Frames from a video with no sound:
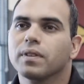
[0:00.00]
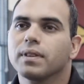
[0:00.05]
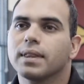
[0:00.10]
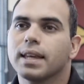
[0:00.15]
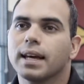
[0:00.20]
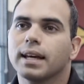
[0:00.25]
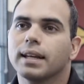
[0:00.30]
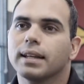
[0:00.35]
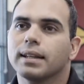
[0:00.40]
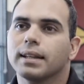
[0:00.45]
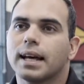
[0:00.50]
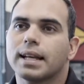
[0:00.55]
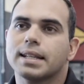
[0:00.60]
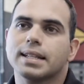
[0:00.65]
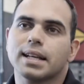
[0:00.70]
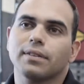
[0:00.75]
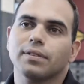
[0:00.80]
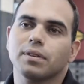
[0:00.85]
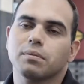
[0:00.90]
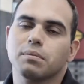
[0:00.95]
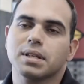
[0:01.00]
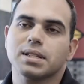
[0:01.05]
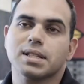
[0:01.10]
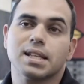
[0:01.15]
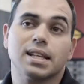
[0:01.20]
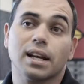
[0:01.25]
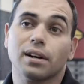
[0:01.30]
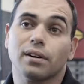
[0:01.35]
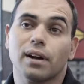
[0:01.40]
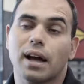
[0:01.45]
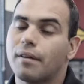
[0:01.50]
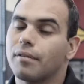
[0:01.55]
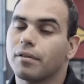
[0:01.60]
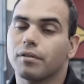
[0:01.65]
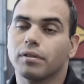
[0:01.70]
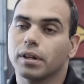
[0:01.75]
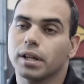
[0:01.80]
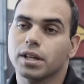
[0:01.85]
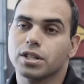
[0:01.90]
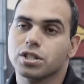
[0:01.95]
then that definitely means that they don't have a
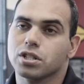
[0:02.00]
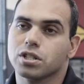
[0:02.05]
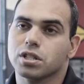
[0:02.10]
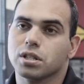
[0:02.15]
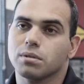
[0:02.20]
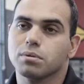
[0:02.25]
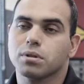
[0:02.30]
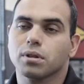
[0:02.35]
relationship.